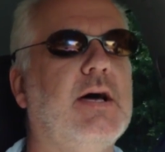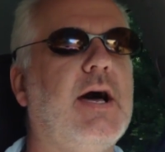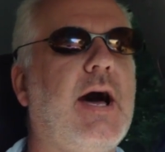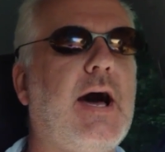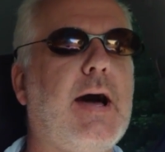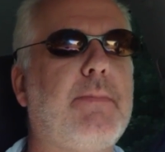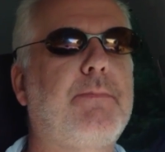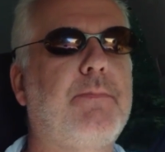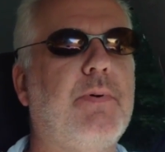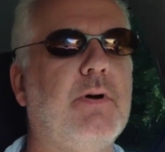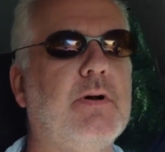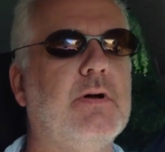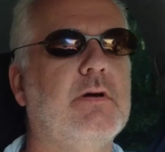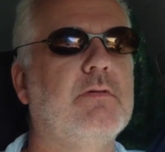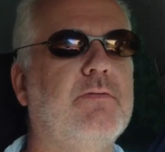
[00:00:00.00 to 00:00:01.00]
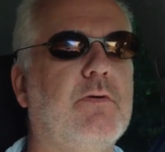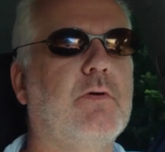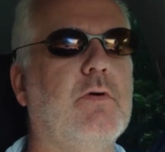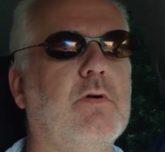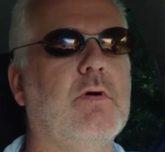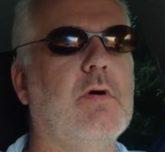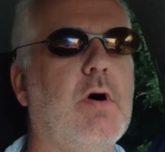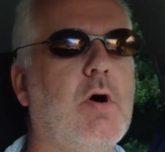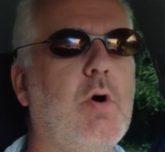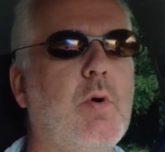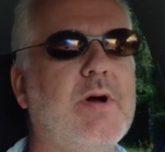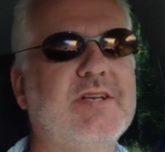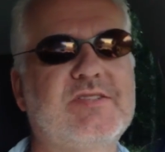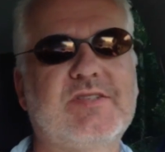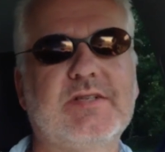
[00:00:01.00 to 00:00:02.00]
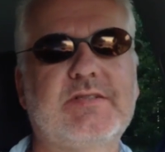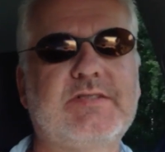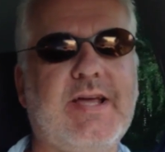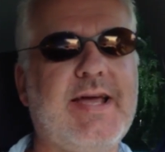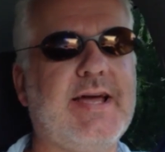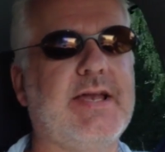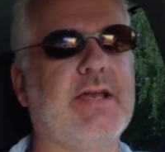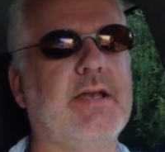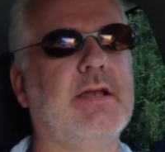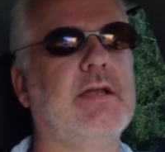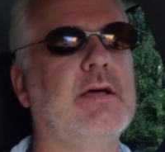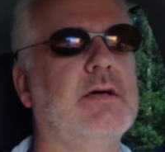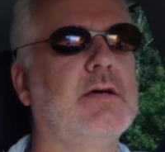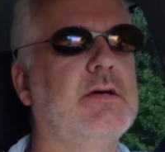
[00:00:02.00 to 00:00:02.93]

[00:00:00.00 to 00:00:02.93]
app for O S ten